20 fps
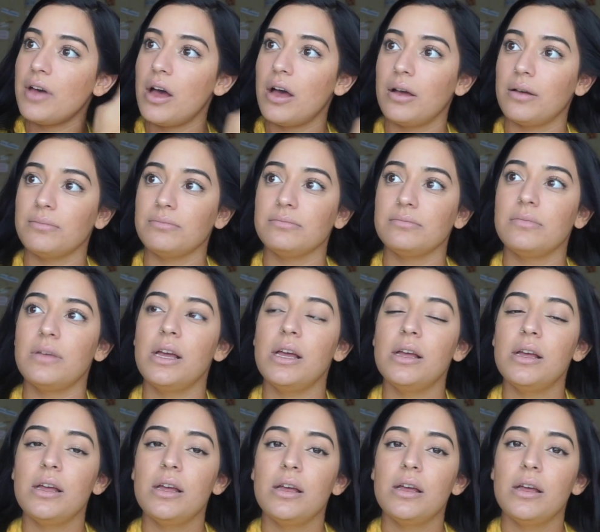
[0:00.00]

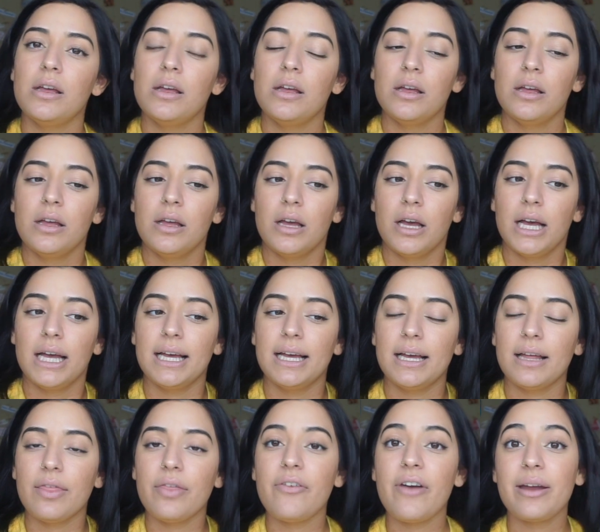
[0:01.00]

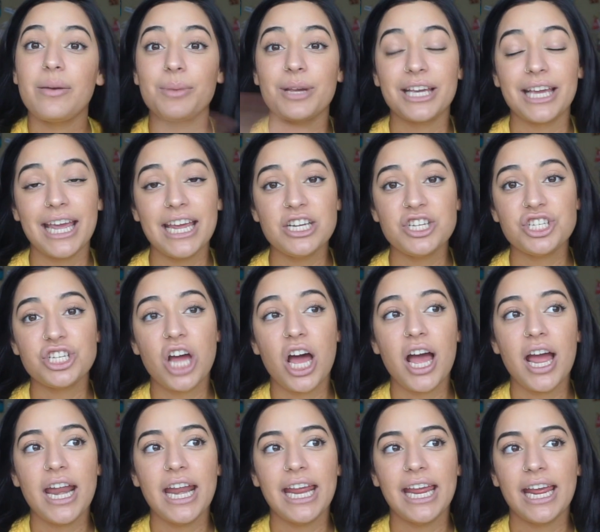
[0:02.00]
the vitamin K
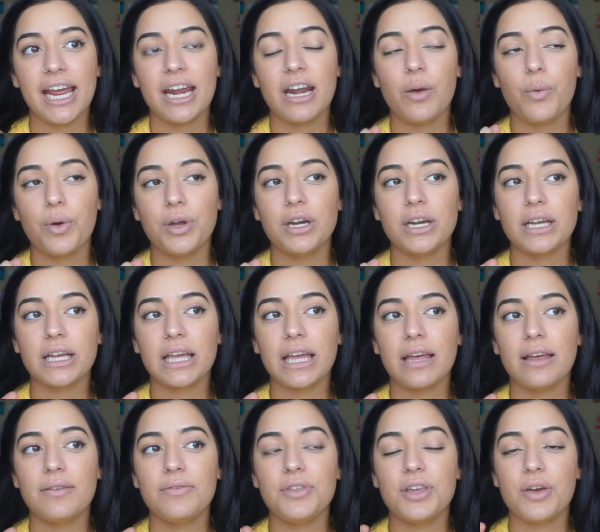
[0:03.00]
shot, and I wanted to
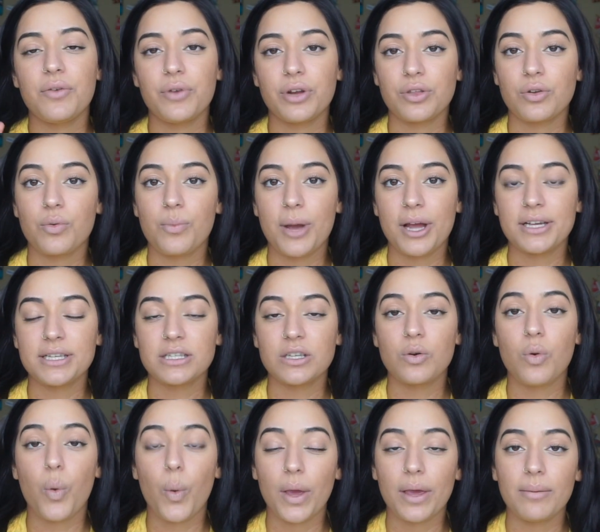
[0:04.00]
give the
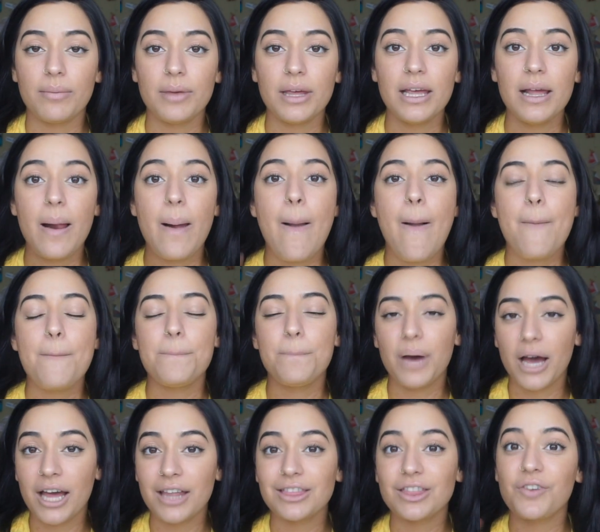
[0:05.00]
erythromycin ointment.
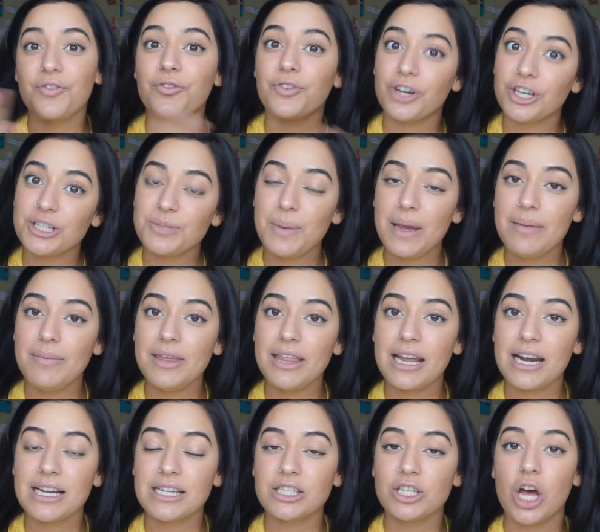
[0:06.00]
But the first baby that
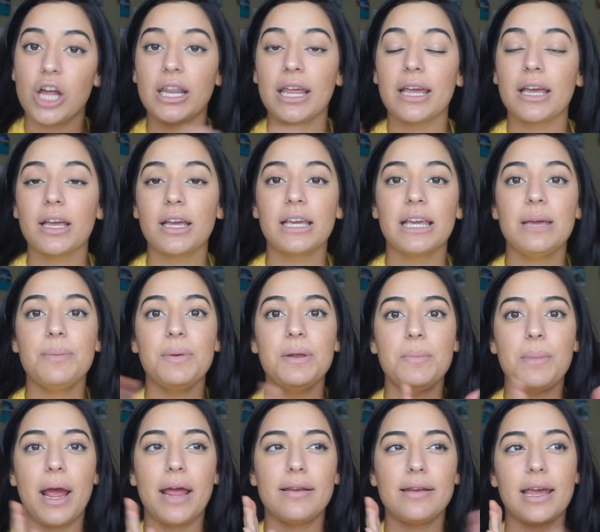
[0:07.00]
I saw, like, keep in
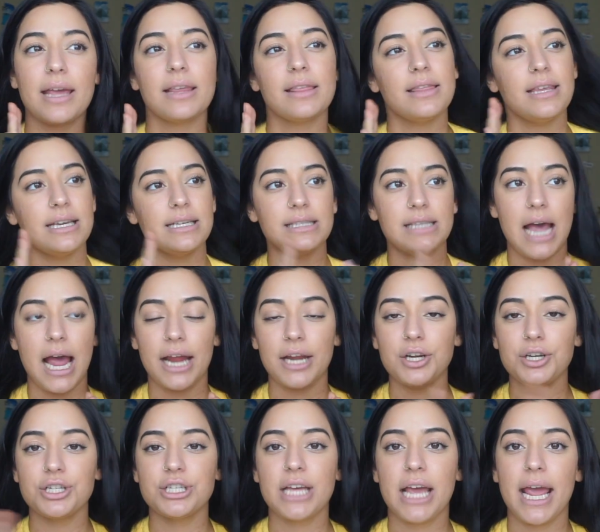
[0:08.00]
mind, like, the
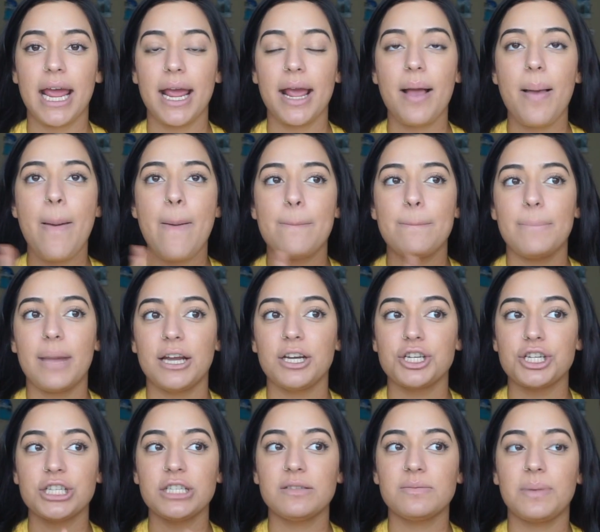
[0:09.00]
entire day, my
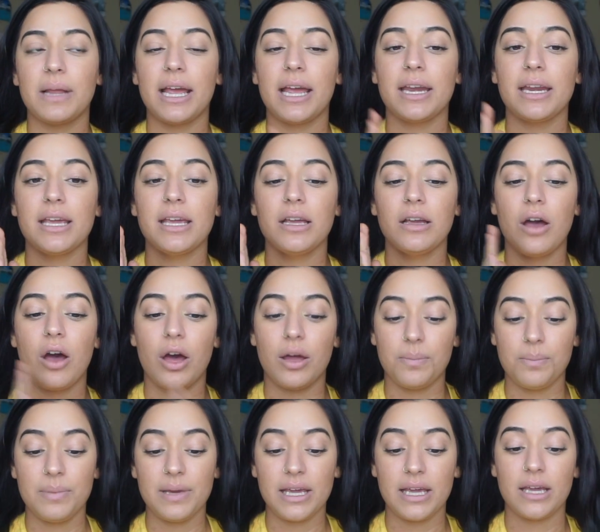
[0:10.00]
nurse is planning
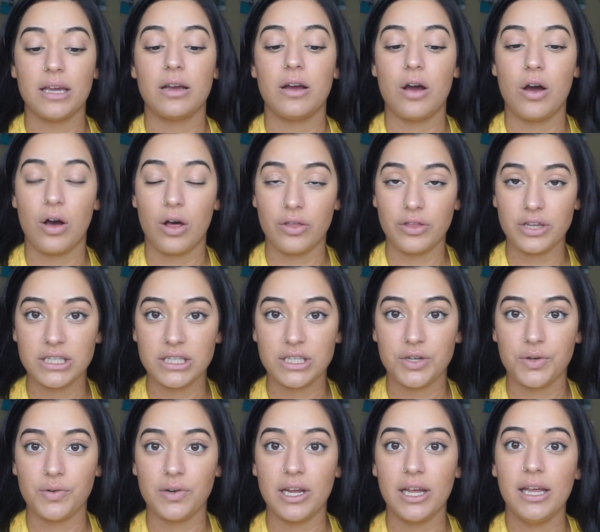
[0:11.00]
on being on
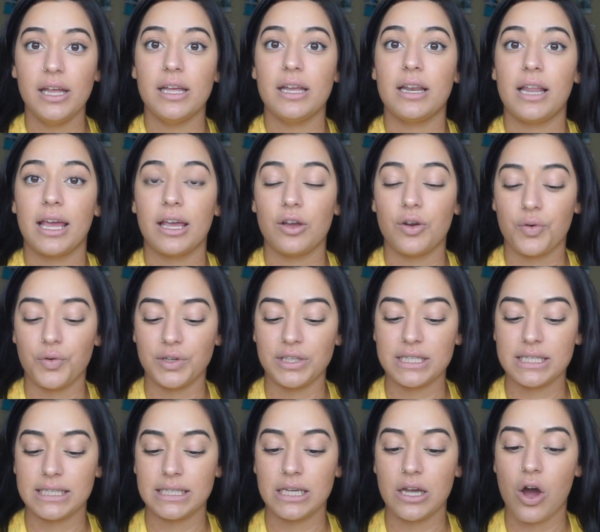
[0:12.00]
unit and, like, going
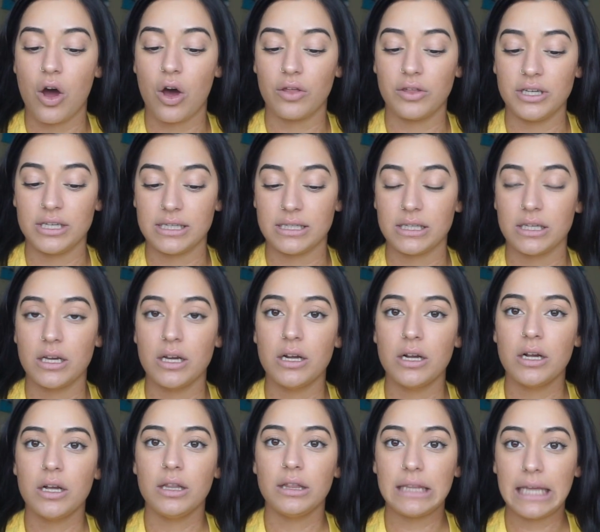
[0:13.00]
to see all these
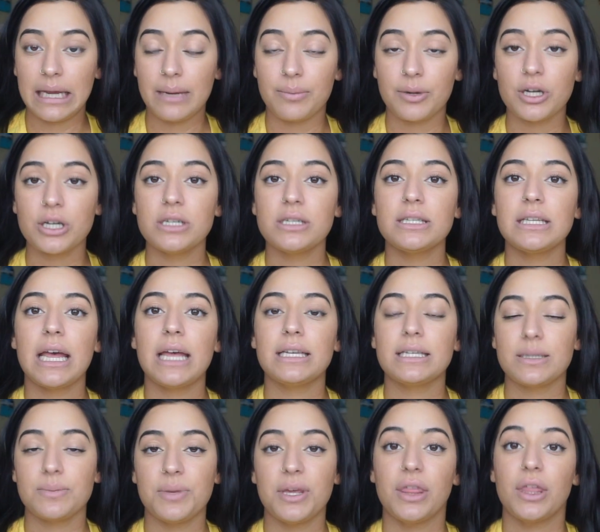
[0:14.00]
labors and
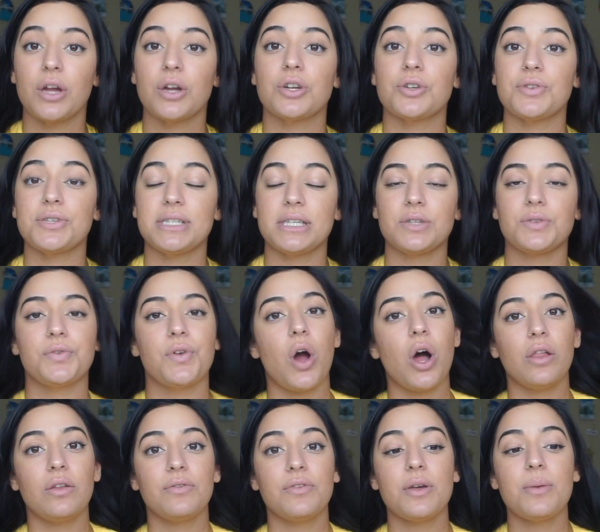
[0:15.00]
to be there to assist for
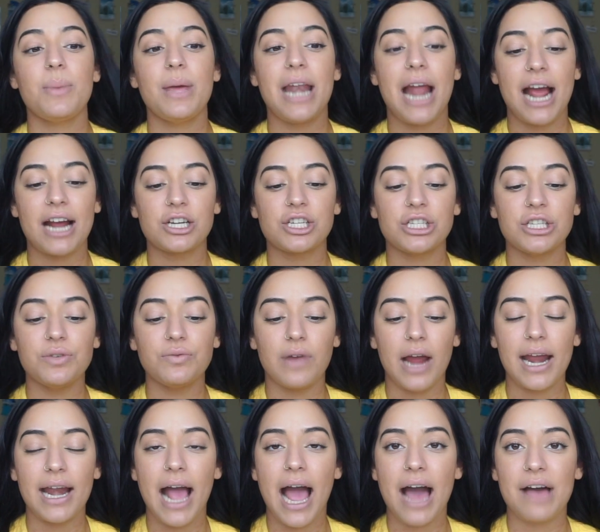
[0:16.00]
all of them. And actually,
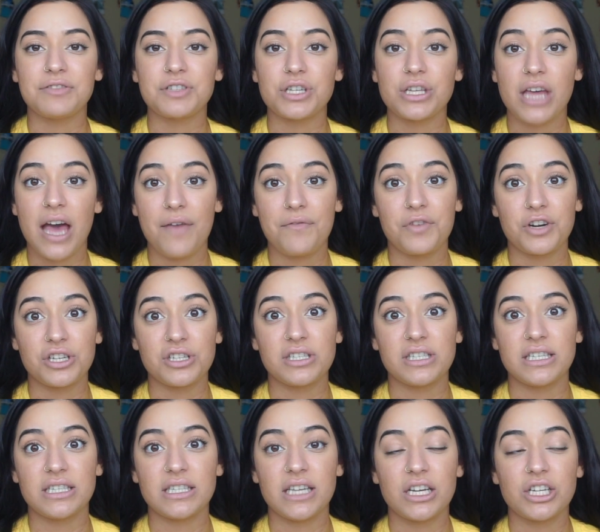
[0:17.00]
right after that first
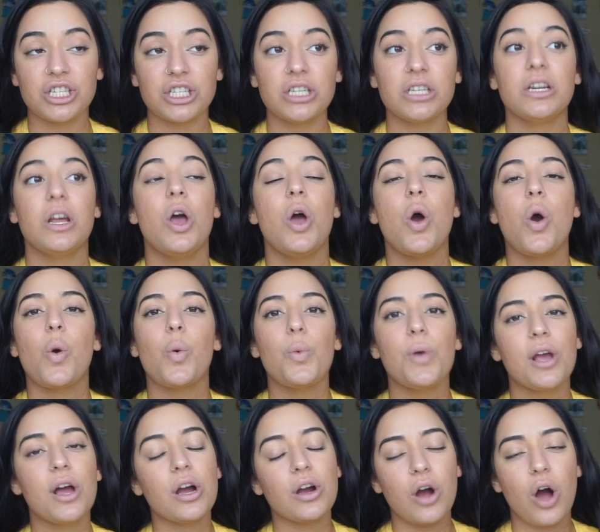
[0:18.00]
C-section, we
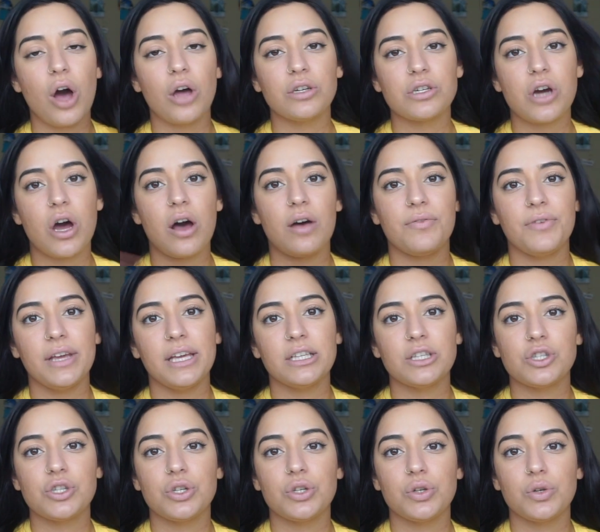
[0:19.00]
got called off
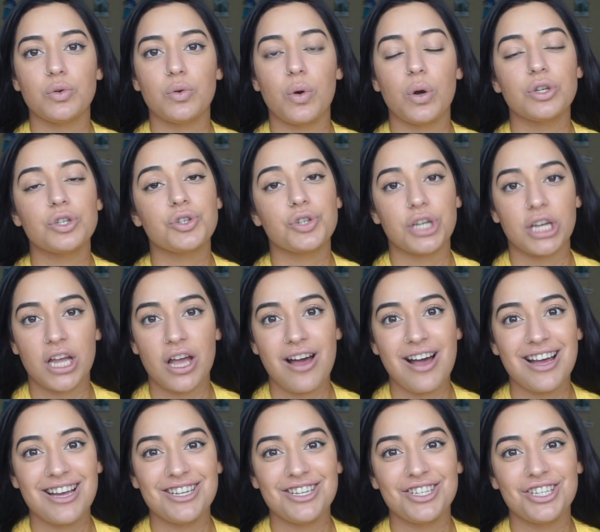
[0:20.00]
into
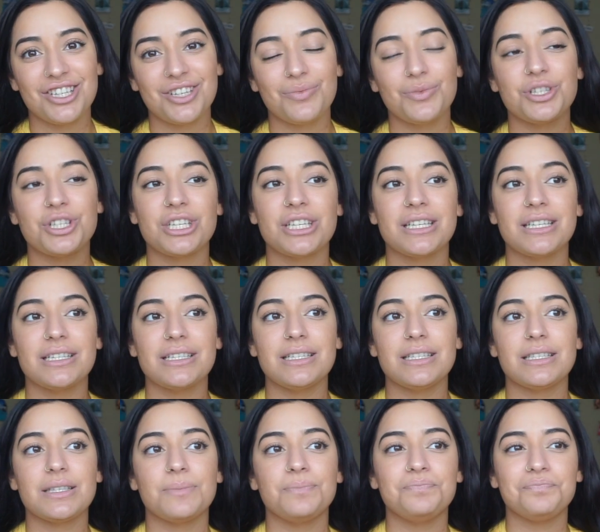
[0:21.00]
triage, which
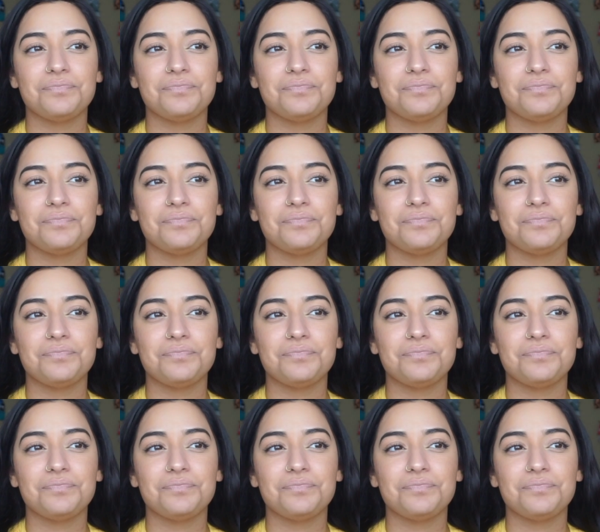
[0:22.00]
is,